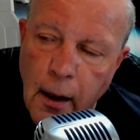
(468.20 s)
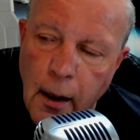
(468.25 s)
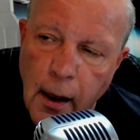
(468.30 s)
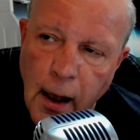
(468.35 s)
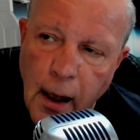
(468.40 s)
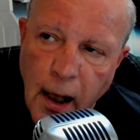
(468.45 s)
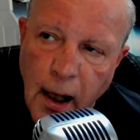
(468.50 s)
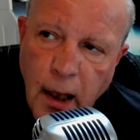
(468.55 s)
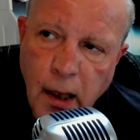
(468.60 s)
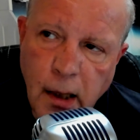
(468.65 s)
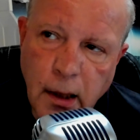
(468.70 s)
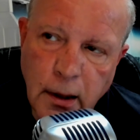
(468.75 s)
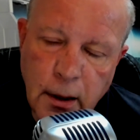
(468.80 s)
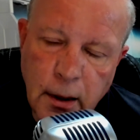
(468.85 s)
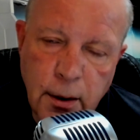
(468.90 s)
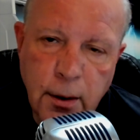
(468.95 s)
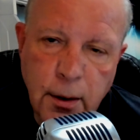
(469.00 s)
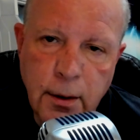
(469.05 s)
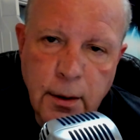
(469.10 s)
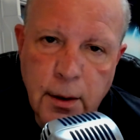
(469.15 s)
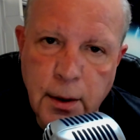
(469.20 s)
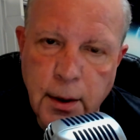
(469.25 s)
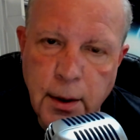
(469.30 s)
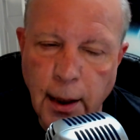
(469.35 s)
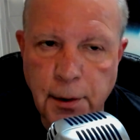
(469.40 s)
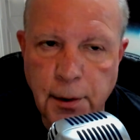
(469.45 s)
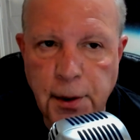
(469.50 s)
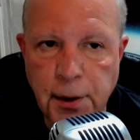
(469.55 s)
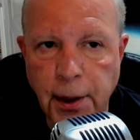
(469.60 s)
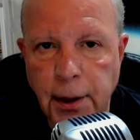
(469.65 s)
hey, this
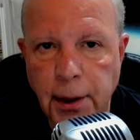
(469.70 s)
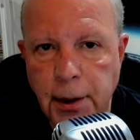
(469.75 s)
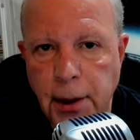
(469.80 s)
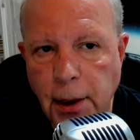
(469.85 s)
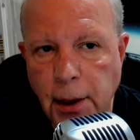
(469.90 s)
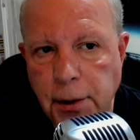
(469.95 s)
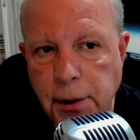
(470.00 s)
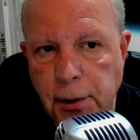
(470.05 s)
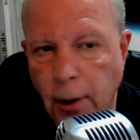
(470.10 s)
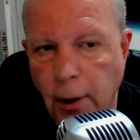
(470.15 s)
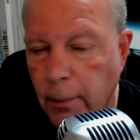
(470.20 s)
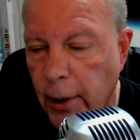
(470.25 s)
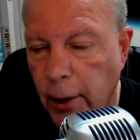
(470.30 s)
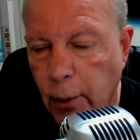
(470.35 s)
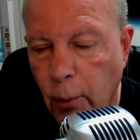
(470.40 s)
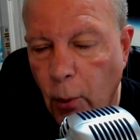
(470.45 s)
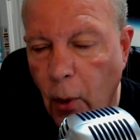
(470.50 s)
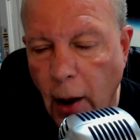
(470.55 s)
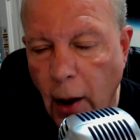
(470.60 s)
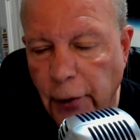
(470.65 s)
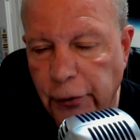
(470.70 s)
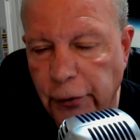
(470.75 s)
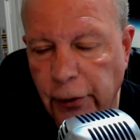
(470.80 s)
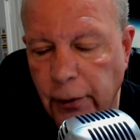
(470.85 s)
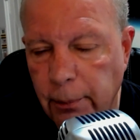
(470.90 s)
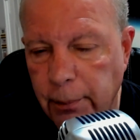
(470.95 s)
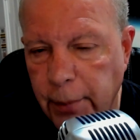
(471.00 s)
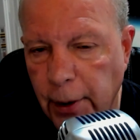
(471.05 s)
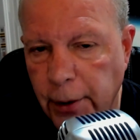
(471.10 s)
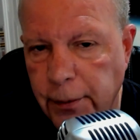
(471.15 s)
sounds like a Yes song, but it
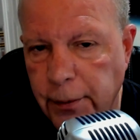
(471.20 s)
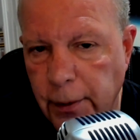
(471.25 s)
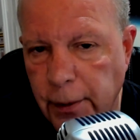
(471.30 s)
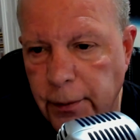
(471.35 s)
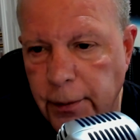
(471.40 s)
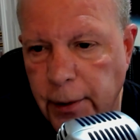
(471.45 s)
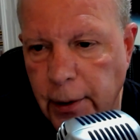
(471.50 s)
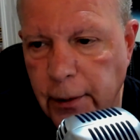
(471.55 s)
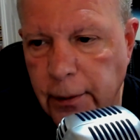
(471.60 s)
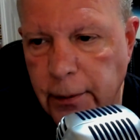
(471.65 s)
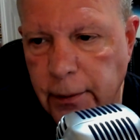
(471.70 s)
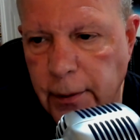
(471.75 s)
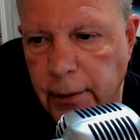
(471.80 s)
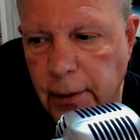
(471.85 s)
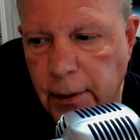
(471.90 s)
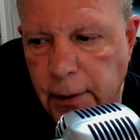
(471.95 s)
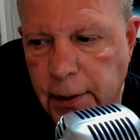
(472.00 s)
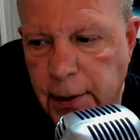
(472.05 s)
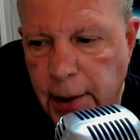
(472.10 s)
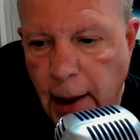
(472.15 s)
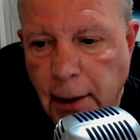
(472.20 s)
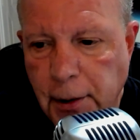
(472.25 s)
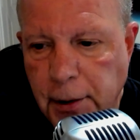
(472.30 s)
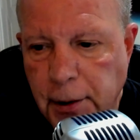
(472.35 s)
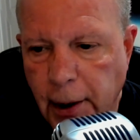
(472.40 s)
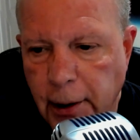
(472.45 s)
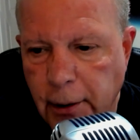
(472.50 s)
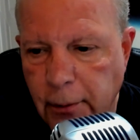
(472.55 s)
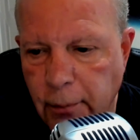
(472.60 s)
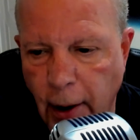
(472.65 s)
wasn't. But it sounds
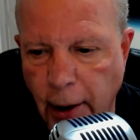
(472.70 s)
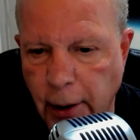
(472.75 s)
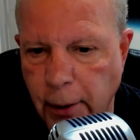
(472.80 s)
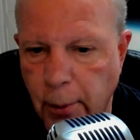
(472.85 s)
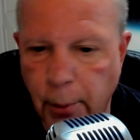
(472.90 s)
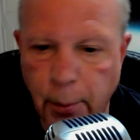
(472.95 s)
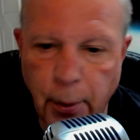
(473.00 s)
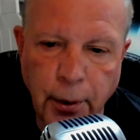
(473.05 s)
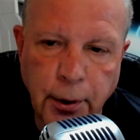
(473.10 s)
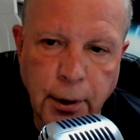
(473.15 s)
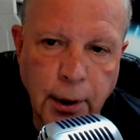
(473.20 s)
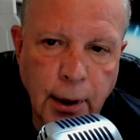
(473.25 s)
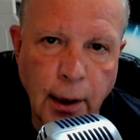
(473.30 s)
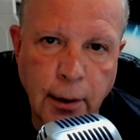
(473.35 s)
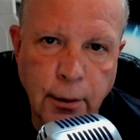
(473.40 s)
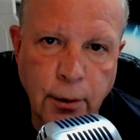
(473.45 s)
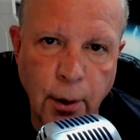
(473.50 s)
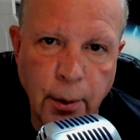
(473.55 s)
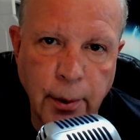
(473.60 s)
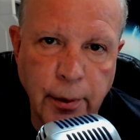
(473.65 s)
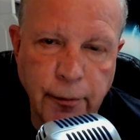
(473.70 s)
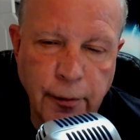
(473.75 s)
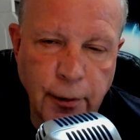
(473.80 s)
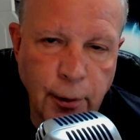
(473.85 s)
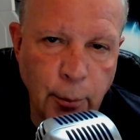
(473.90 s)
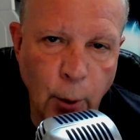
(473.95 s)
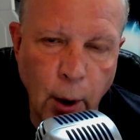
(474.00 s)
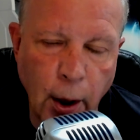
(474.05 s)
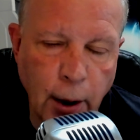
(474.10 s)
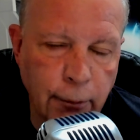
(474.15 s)
like while they were working on Going for
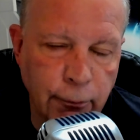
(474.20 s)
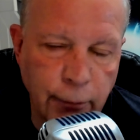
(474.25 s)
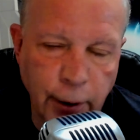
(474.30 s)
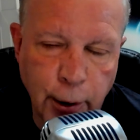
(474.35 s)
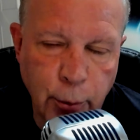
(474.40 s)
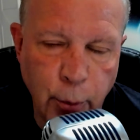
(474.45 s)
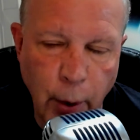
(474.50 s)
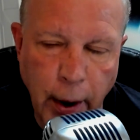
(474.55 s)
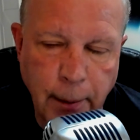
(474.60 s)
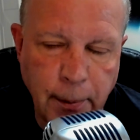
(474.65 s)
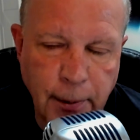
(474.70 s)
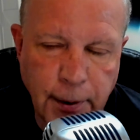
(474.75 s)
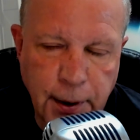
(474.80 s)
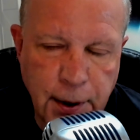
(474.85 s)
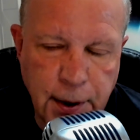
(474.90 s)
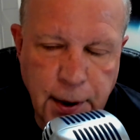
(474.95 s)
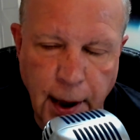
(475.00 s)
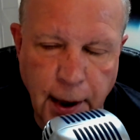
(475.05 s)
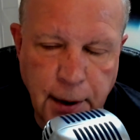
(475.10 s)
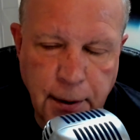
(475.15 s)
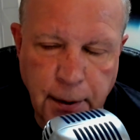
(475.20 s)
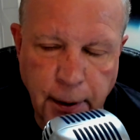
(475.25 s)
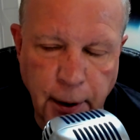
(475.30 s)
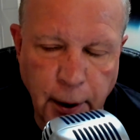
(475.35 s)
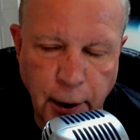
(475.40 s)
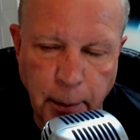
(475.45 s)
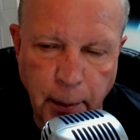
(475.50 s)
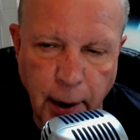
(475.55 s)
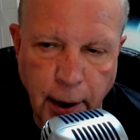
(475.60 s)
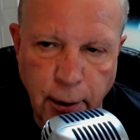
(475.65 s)
the One, Rick Wakeman decides I'm
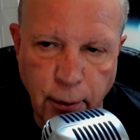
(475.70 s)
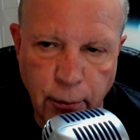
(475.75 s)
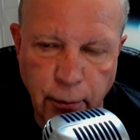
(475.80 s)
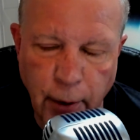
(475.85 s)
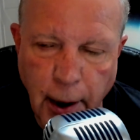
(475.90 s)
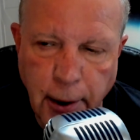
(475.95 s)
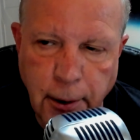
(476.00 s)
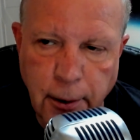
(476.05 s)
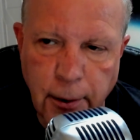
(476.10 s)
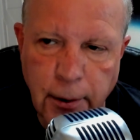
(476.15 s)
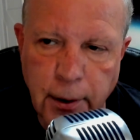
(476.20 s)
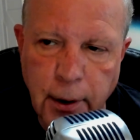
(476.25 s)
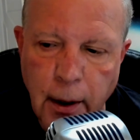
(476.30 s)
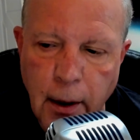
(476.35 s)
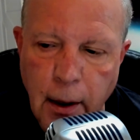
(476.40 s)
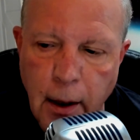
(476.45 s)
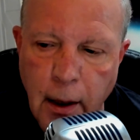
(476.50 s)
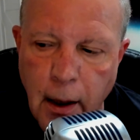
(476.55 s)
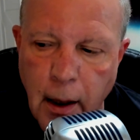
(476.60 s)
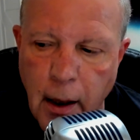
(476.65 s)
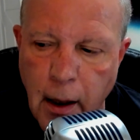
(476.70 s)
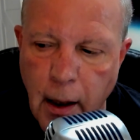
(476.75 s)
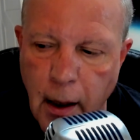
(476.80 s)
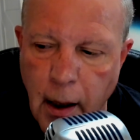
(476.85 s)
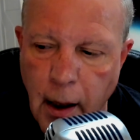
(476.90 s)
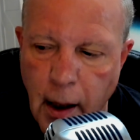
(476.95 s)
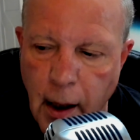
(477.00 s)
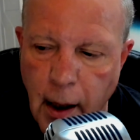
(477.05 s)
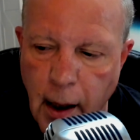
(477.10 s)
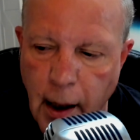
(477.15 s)
going to make a record
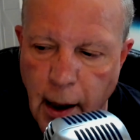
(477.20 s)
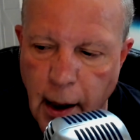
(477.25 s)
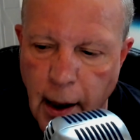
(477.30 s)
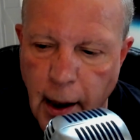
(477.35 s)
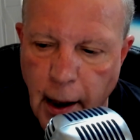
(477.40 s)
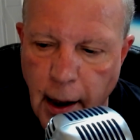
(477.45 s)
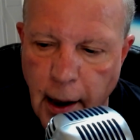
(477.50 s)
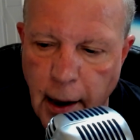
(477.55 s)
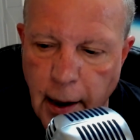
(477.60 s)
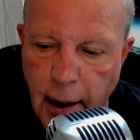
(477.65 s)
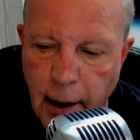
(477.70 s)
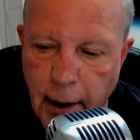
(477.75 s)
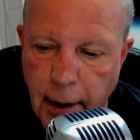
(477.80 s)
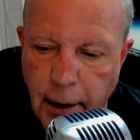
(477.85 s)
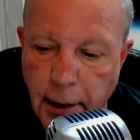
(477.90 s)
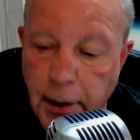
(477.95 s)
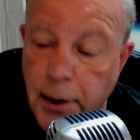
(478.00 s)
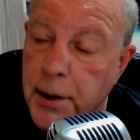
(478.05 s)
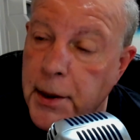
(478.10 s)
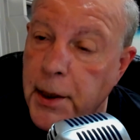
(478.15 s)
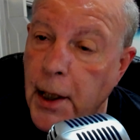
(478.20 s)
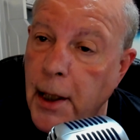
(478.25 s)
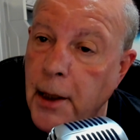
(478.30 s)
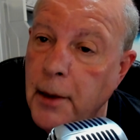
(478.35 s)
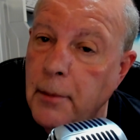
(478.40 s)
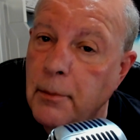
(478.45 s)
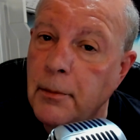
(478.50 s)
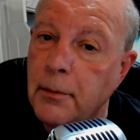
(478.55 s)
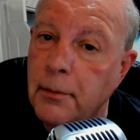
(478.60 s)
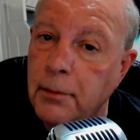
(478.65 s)
in the
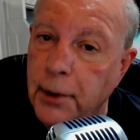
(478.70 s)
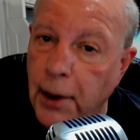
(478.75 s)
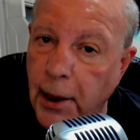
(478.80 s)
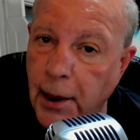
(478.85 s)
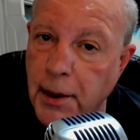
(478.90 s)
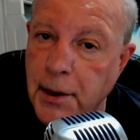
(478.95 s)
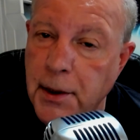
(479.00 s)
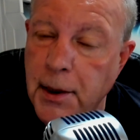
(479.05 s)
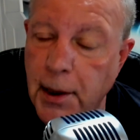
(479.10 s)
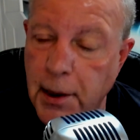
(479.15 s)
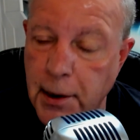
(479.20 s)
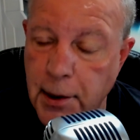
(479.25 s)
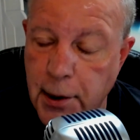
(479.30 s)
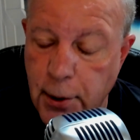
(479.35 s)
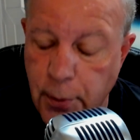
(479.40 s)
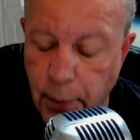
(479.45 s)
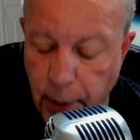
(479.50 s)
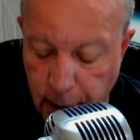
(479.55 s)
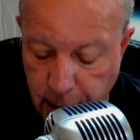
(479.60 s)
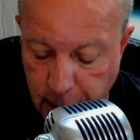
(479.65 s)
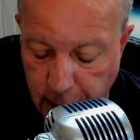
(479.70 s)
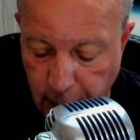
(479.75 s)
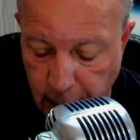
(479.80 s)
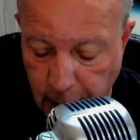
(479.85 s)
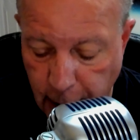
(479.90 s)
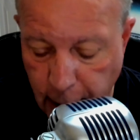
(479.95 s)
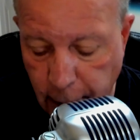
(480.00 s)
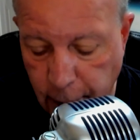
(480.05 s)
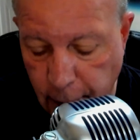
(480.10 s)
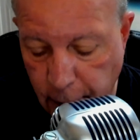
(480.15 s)
same place in
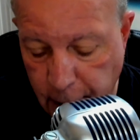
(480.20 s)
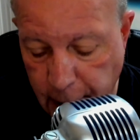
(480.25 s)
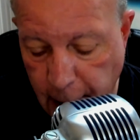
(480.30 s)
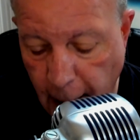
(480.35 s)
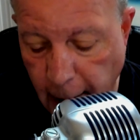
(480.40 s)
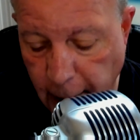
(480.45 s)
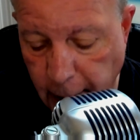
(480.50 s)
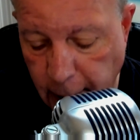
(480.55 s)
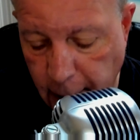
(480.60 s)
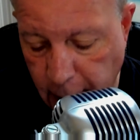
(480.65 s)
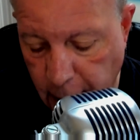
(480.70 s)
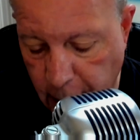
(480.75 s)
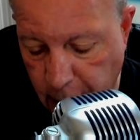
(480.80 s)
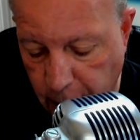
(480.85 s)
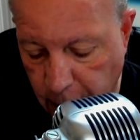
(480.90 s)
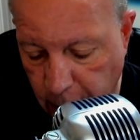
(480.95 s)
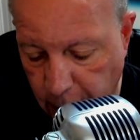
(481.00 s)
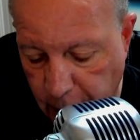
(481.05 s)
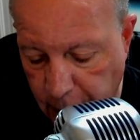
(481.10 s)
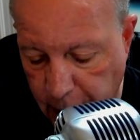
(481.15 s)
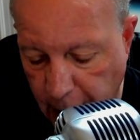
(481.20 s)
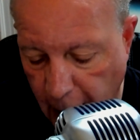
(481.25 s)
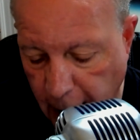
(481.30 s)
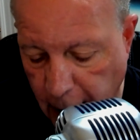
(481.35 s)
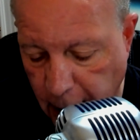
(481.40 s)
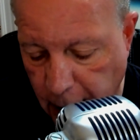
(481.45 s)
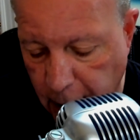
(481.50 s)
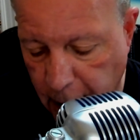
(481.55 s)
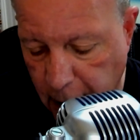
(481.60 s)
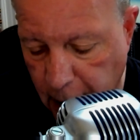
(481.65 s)
Switzerland, Lausanne,
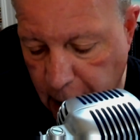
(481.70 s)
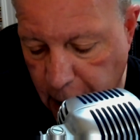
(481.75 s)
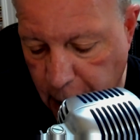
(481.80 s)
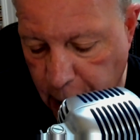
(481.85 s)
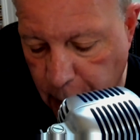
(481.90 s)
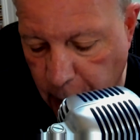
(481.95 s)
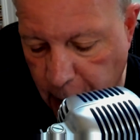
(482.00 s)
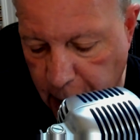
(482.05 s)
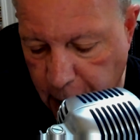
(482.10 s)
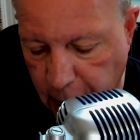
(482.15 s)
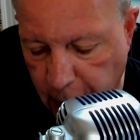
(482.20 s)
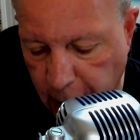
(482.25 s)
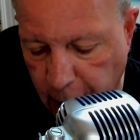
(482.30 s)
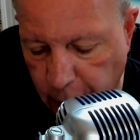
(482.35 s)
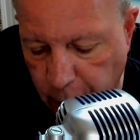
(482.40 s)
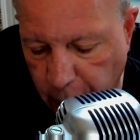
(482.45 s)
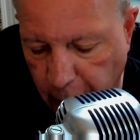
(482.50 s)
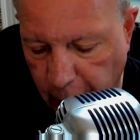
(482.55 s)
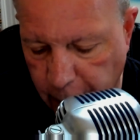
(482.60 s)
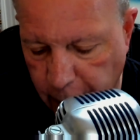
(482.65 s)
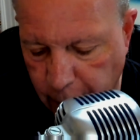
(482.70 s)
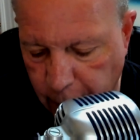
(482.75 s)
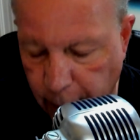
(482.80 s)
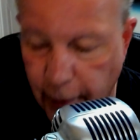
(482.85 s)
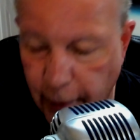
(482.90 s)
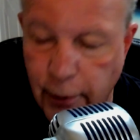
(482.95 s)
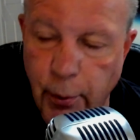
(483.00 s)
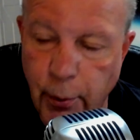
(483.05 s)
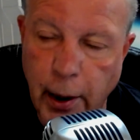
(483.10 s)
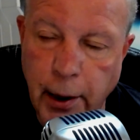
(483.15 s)
Switzerland, where
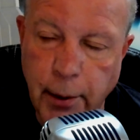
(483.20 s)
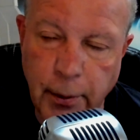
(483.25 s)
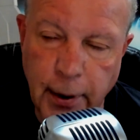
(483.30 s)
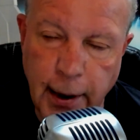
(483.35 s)
Rick Wakeman